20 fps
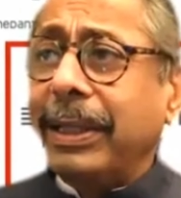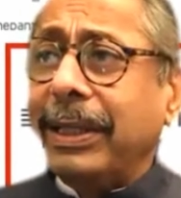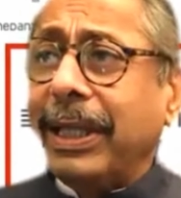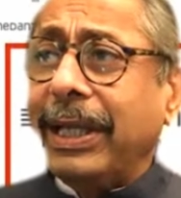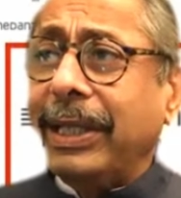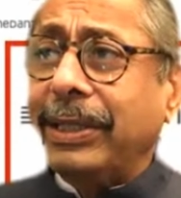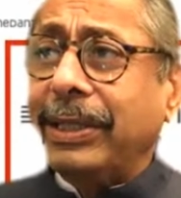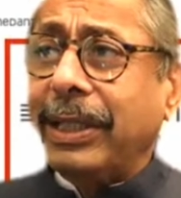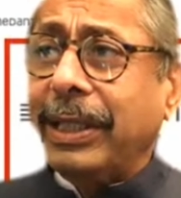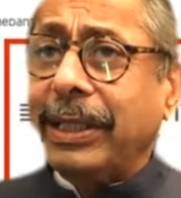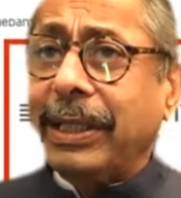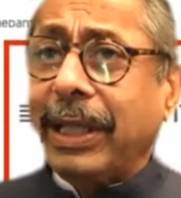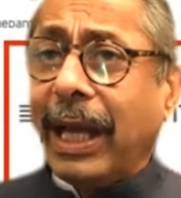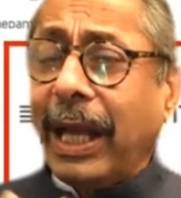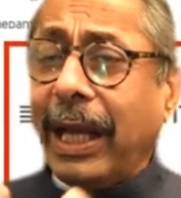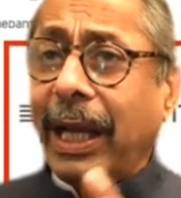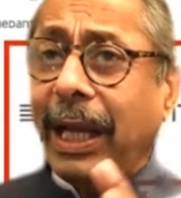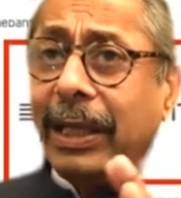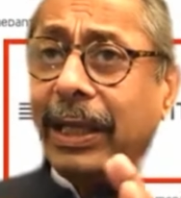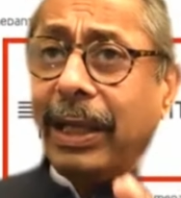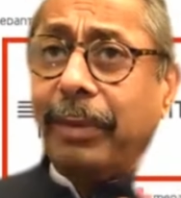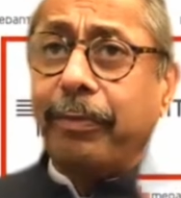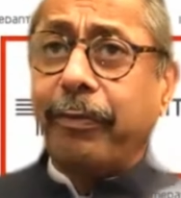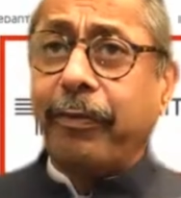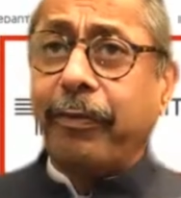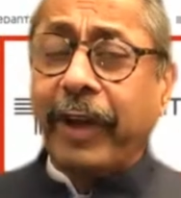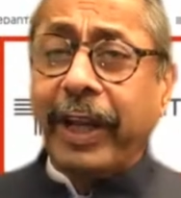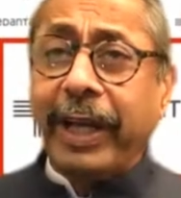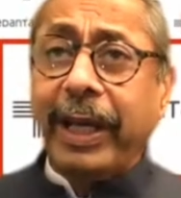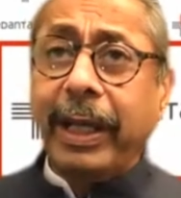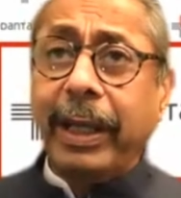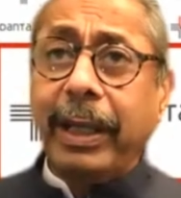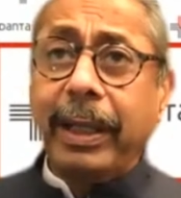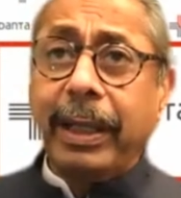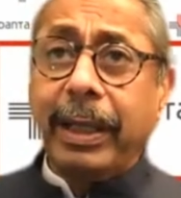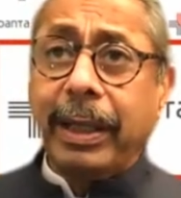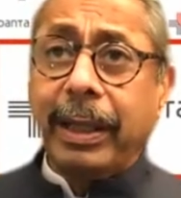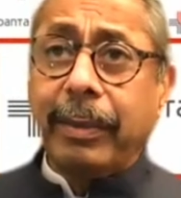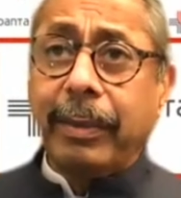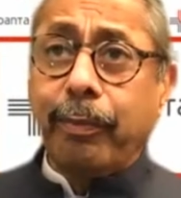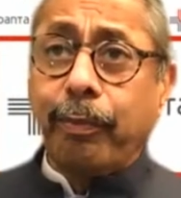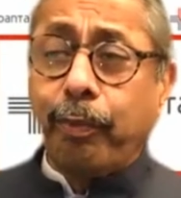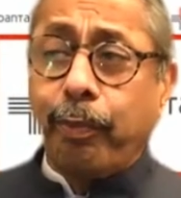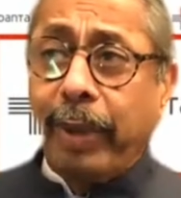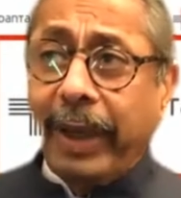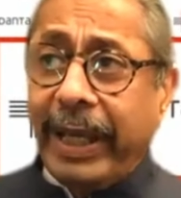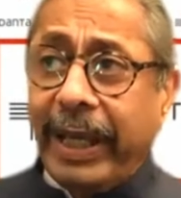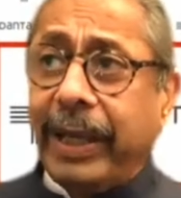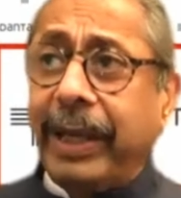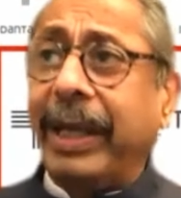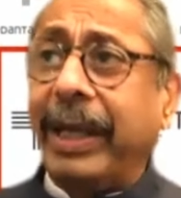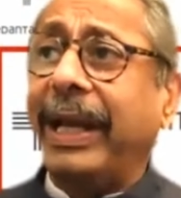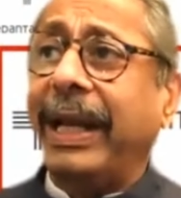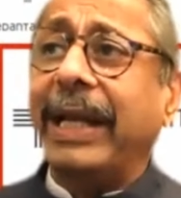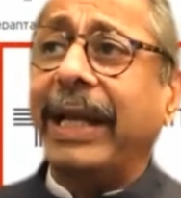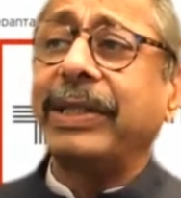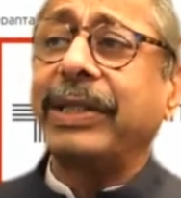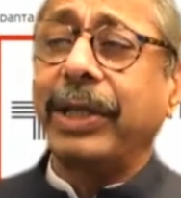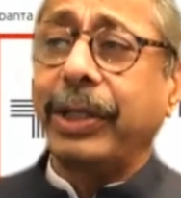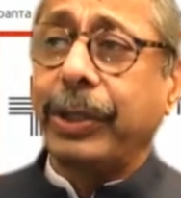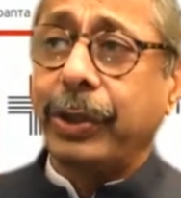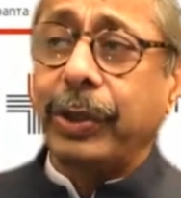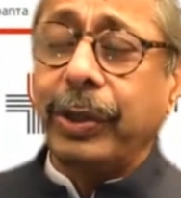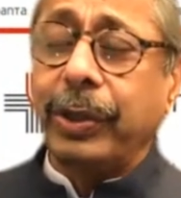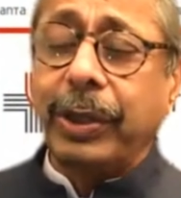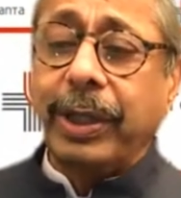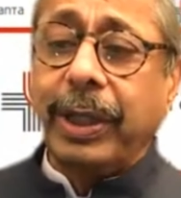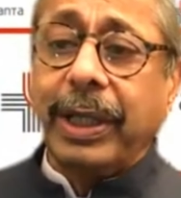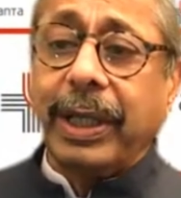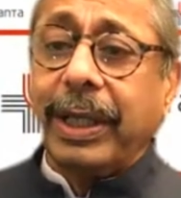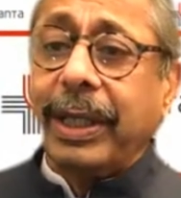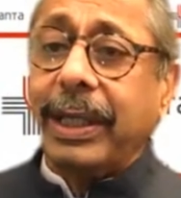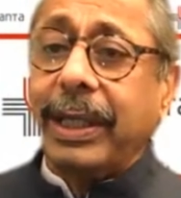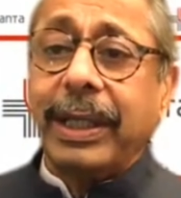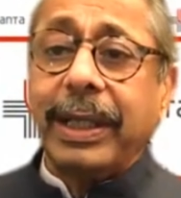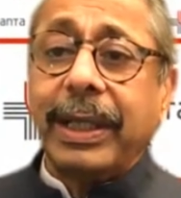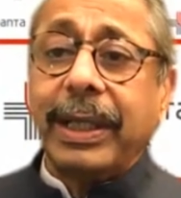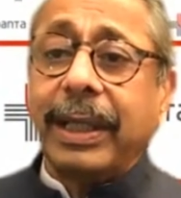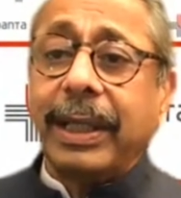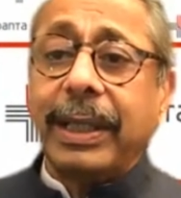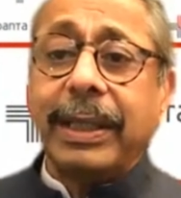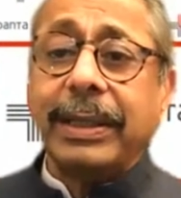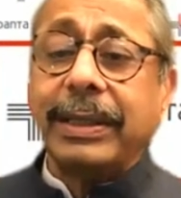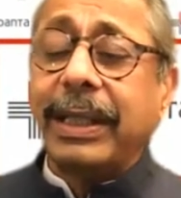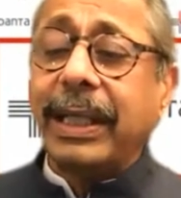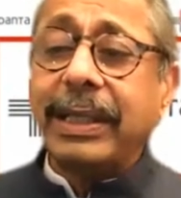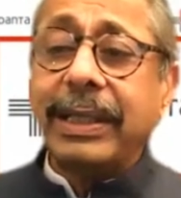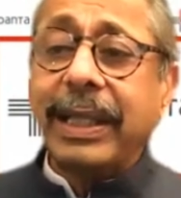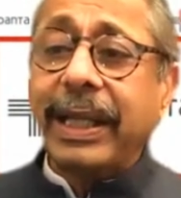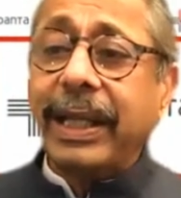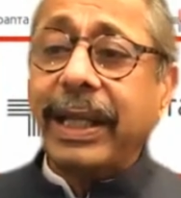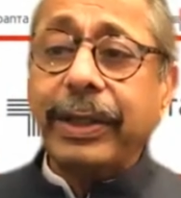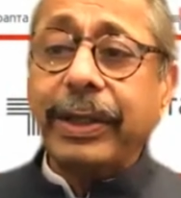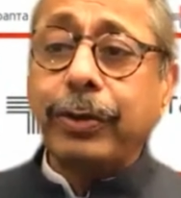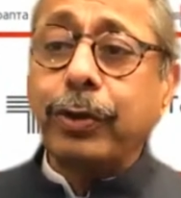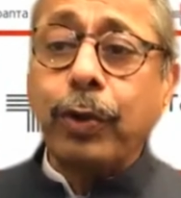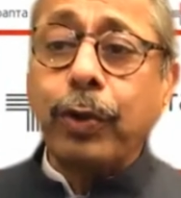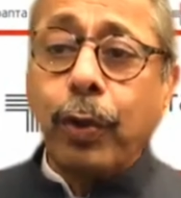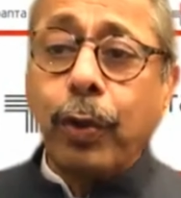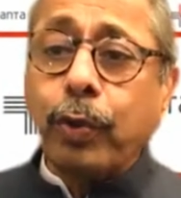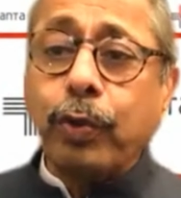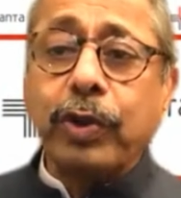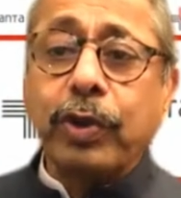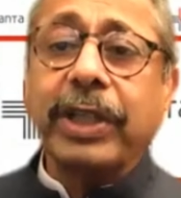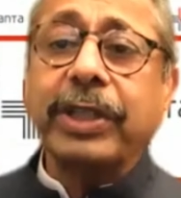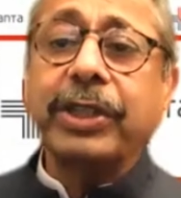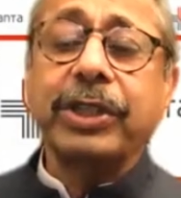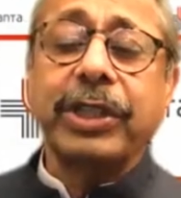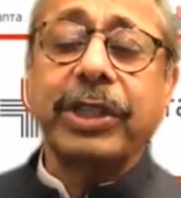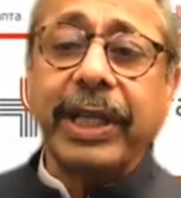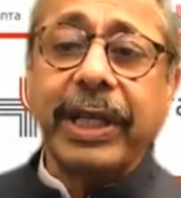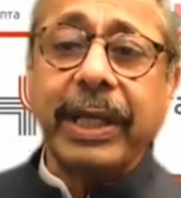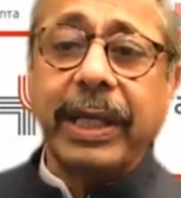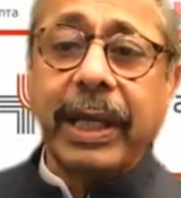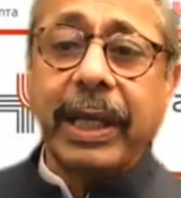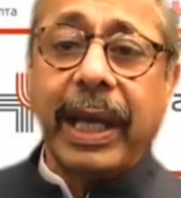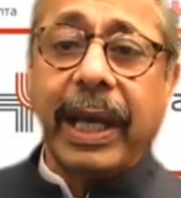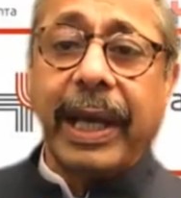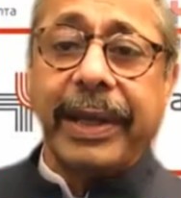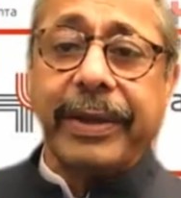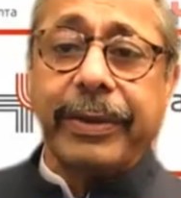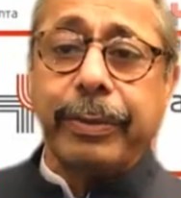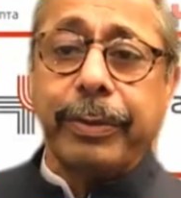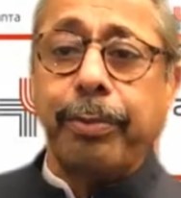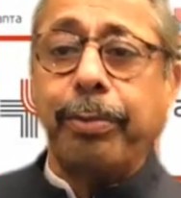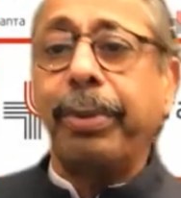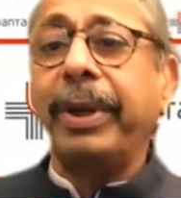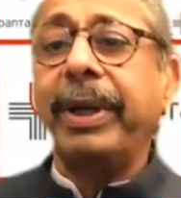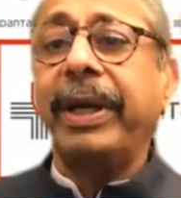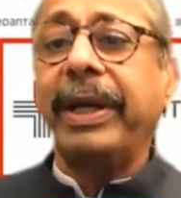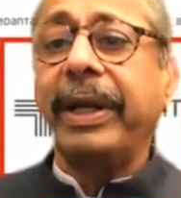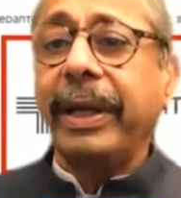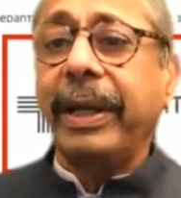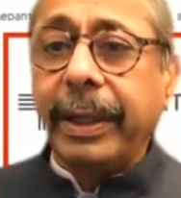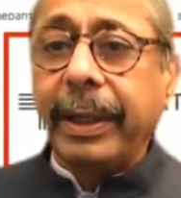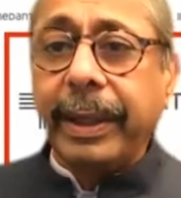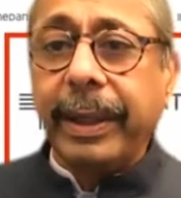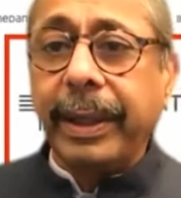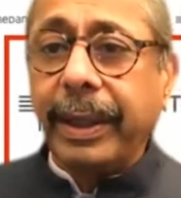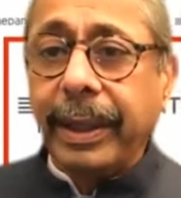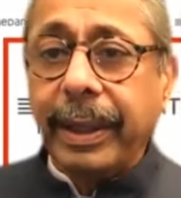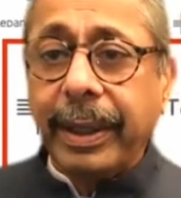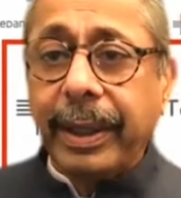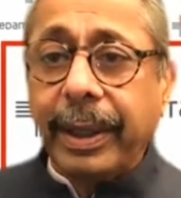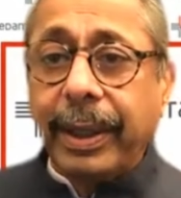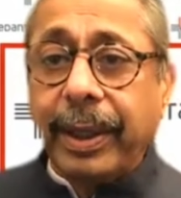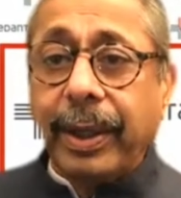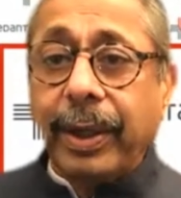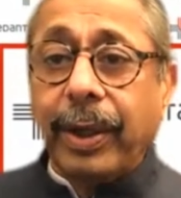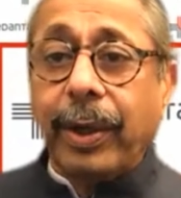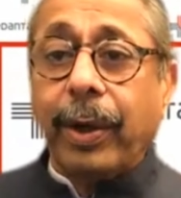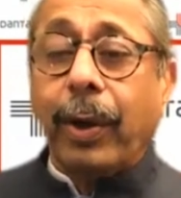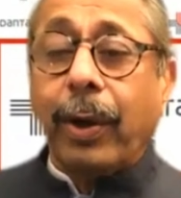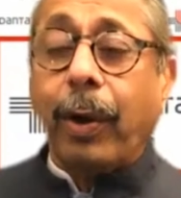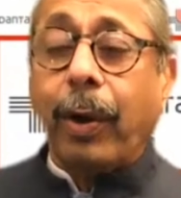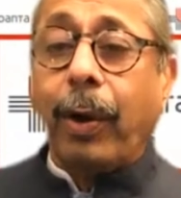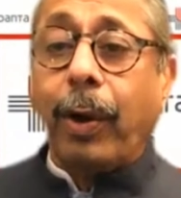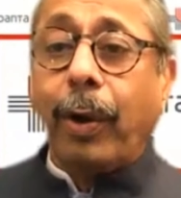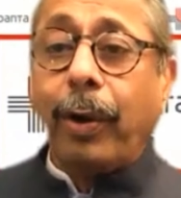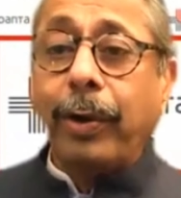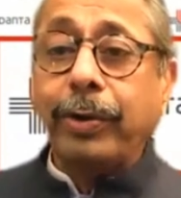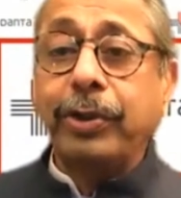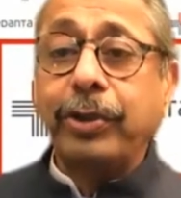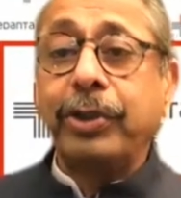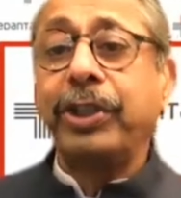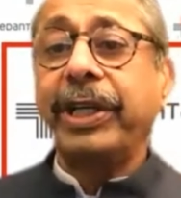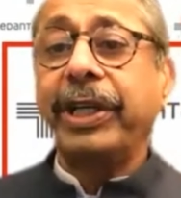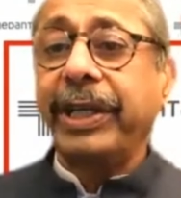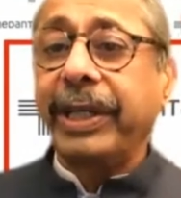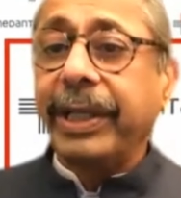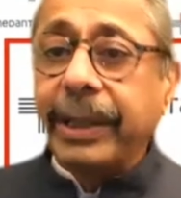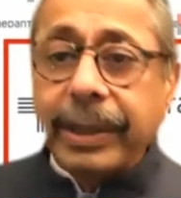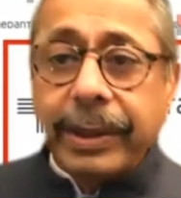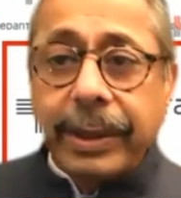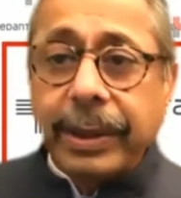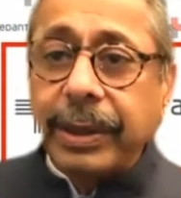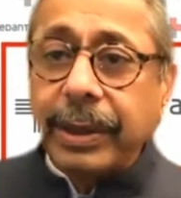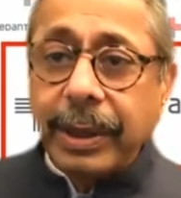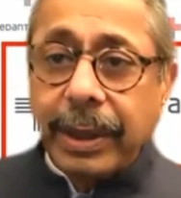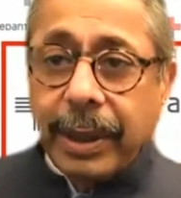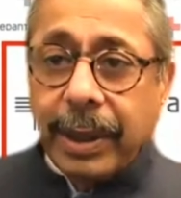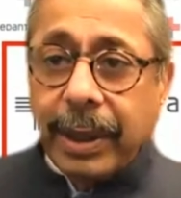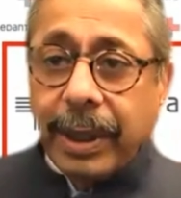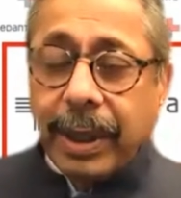there is another very big realization that there is no such thing as brilliant or genius.